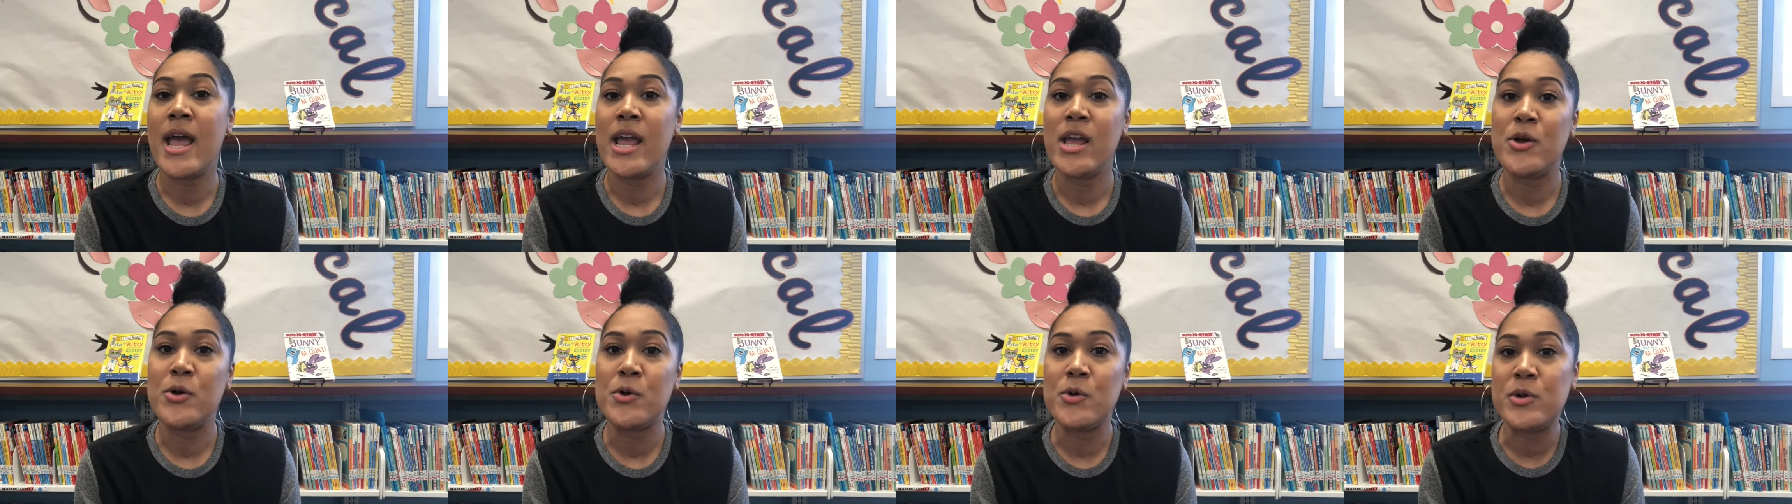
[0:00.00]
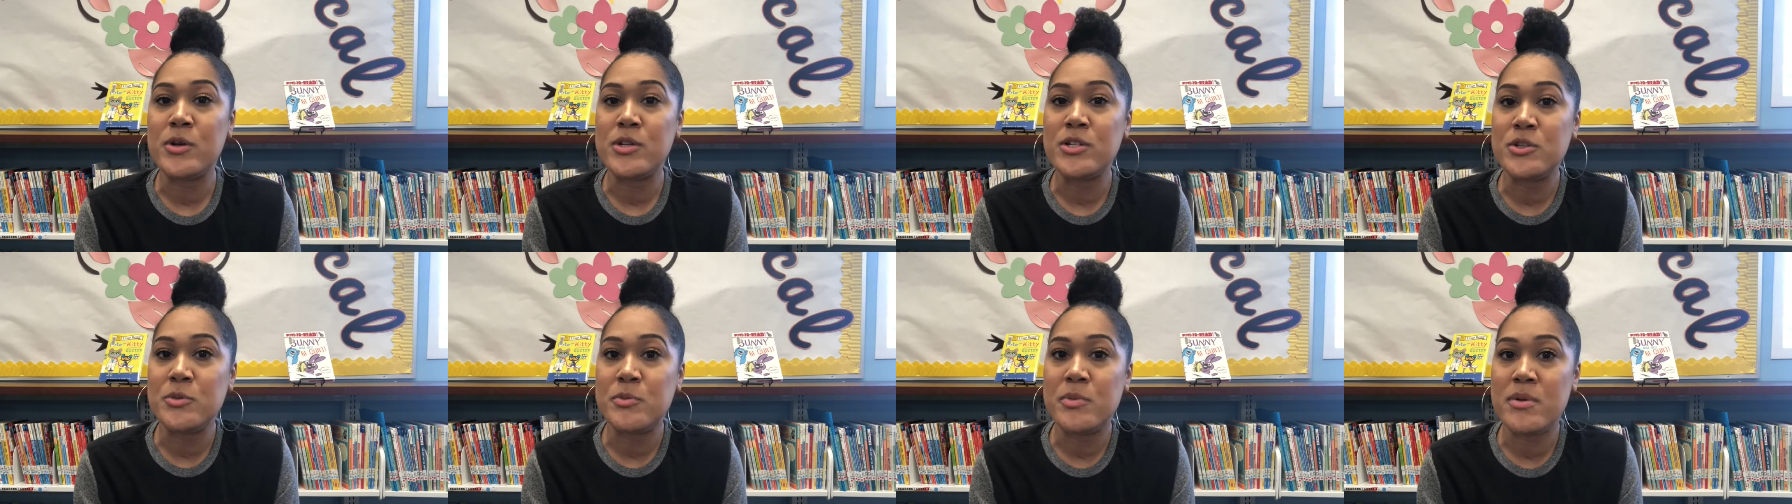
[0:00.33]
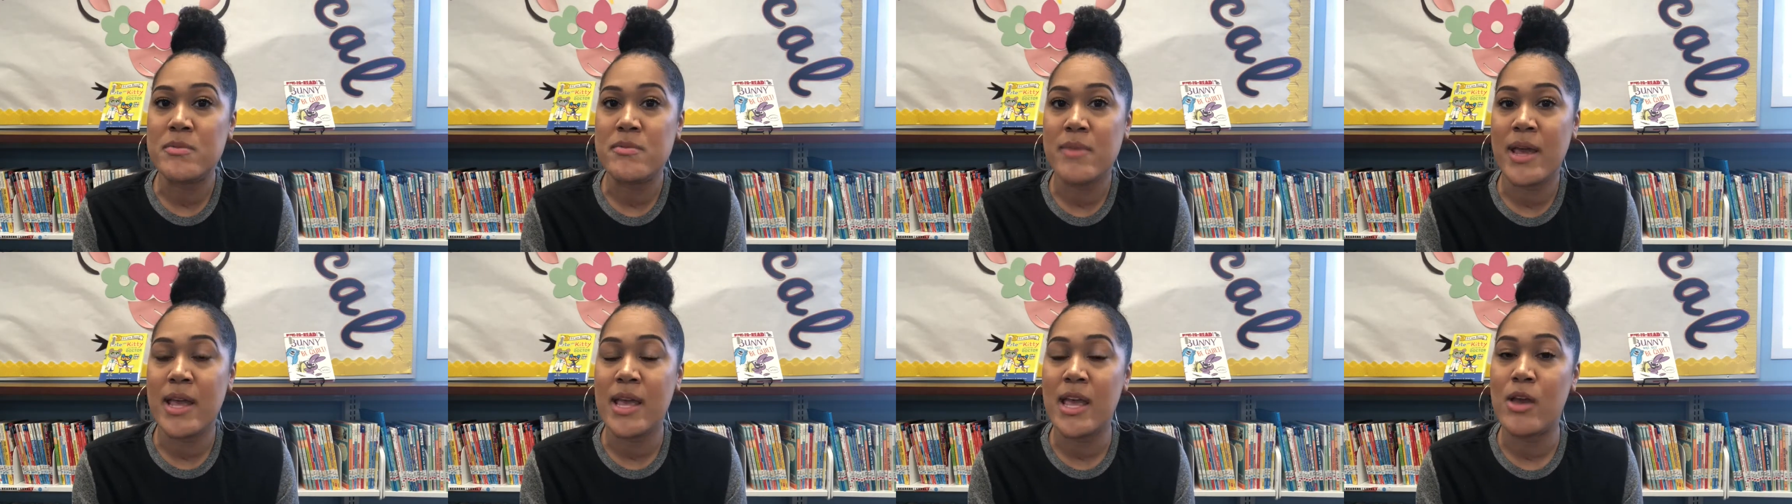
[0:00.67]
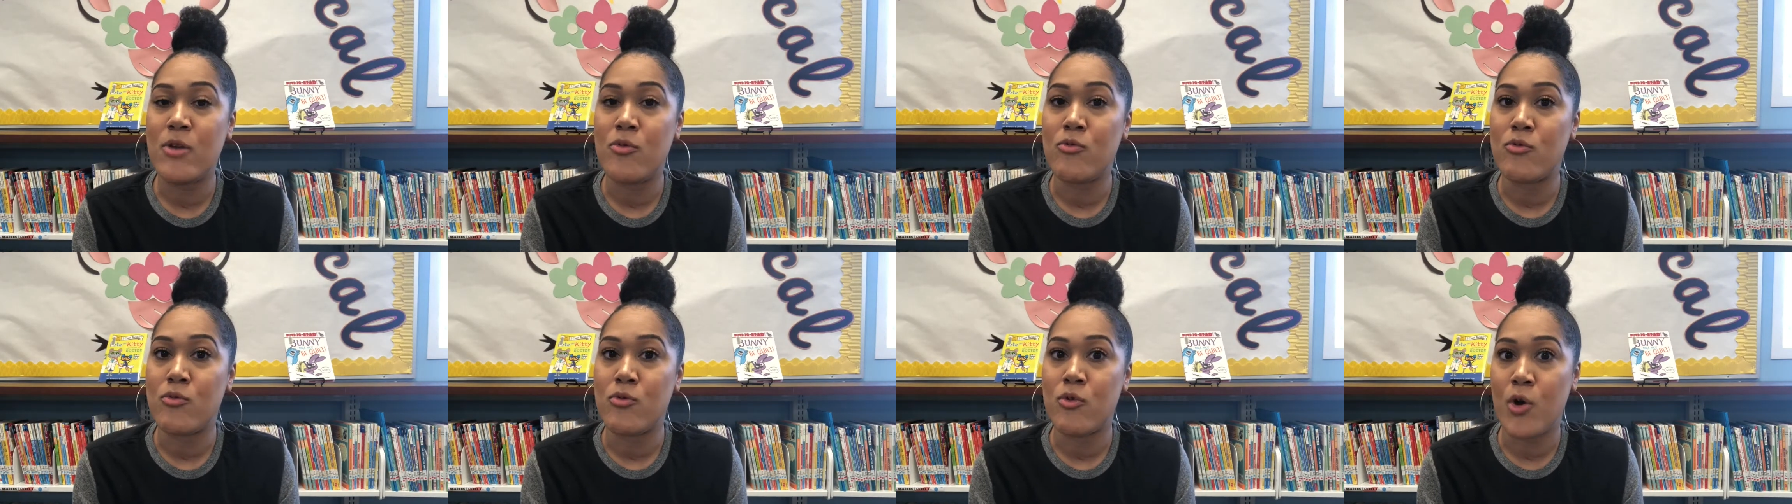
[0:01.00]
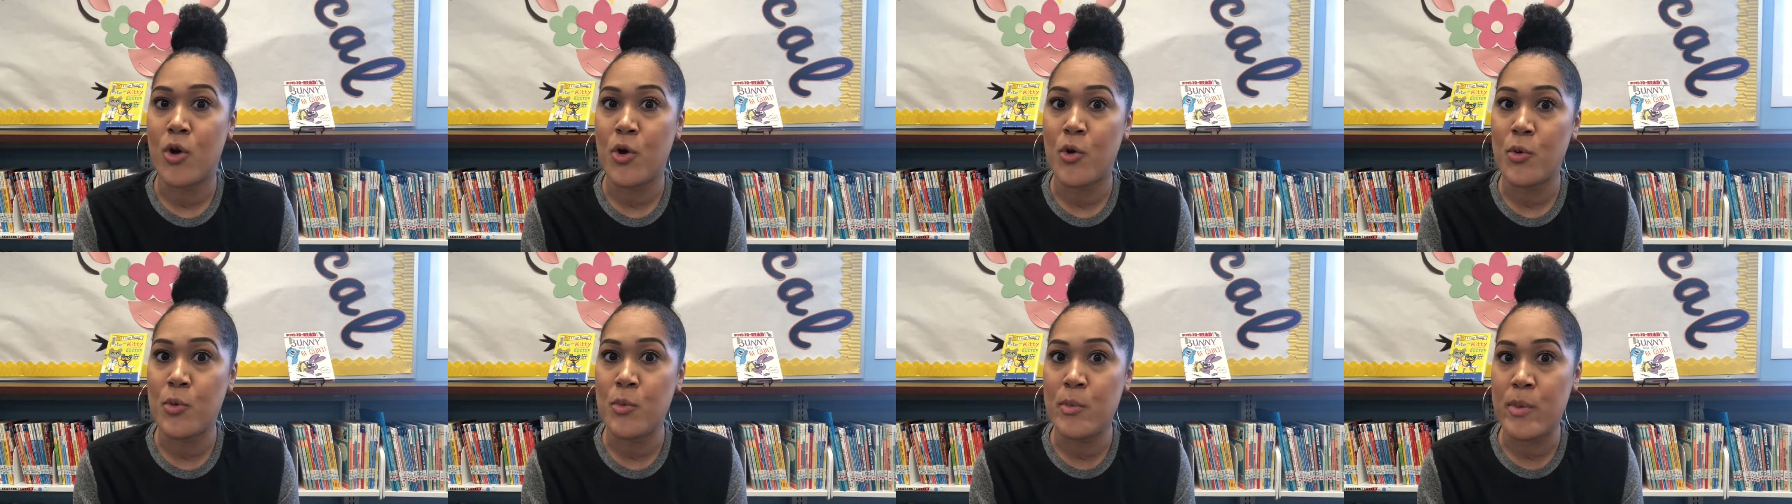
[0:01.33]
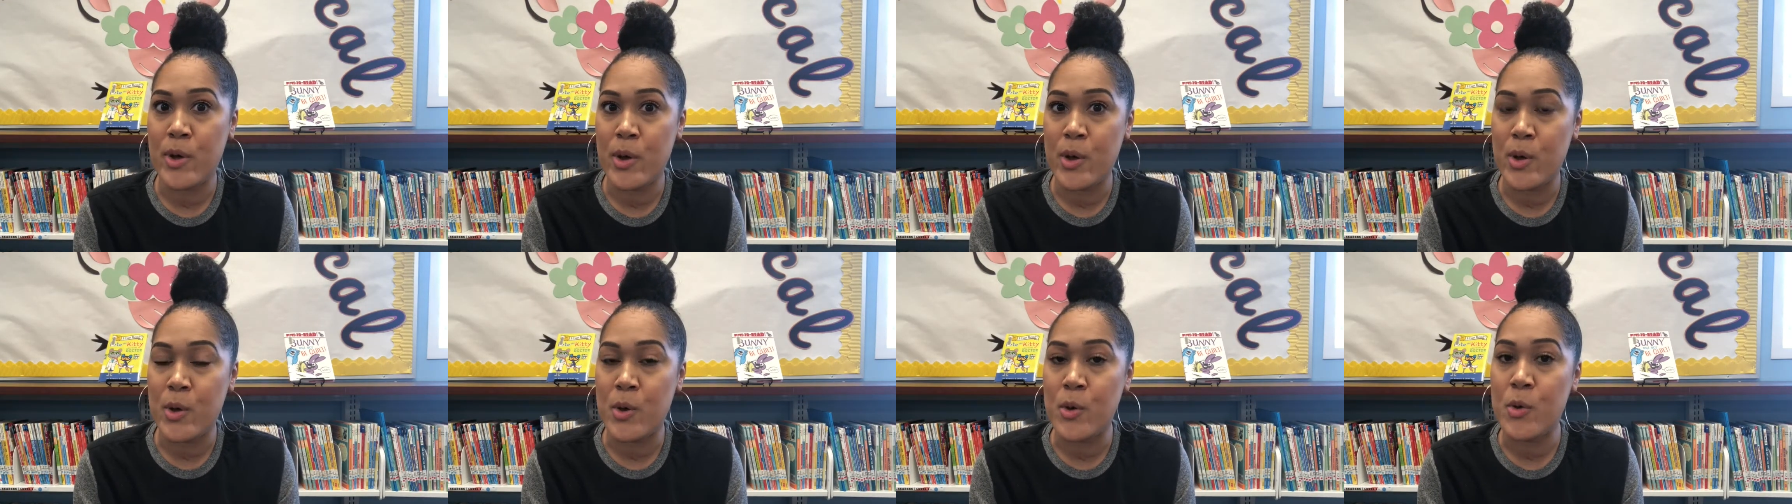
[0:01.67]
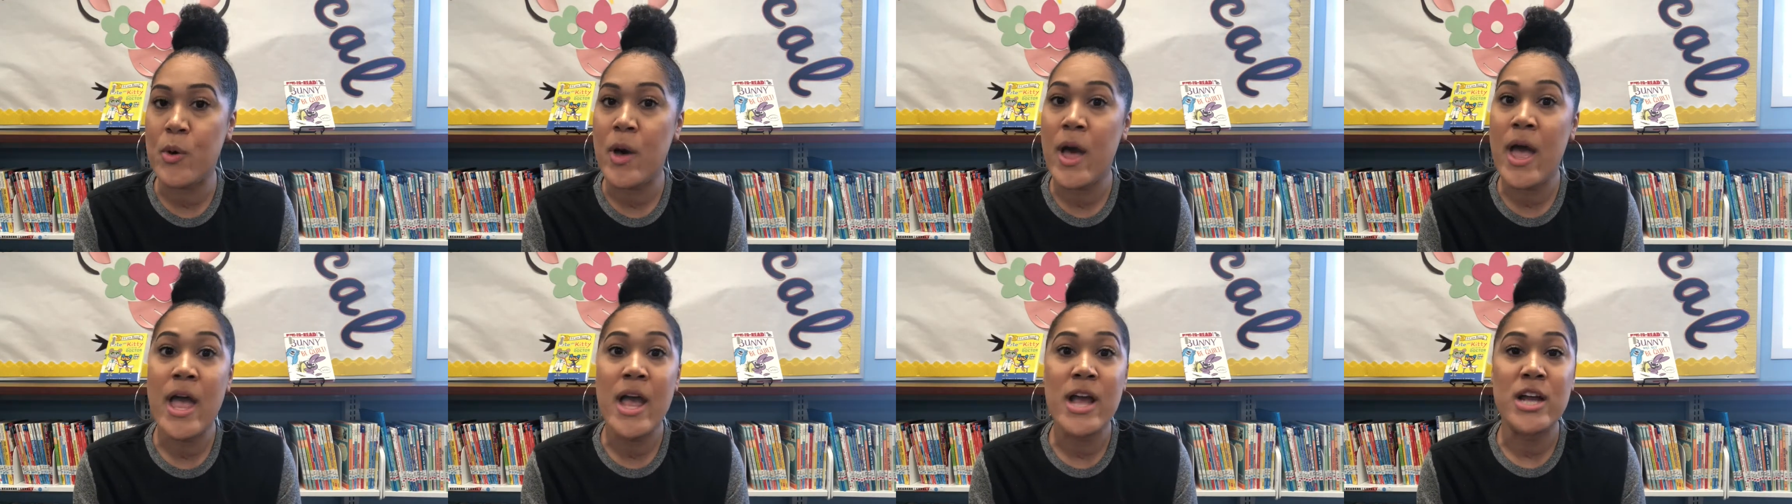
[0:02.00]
You're going to be making Robo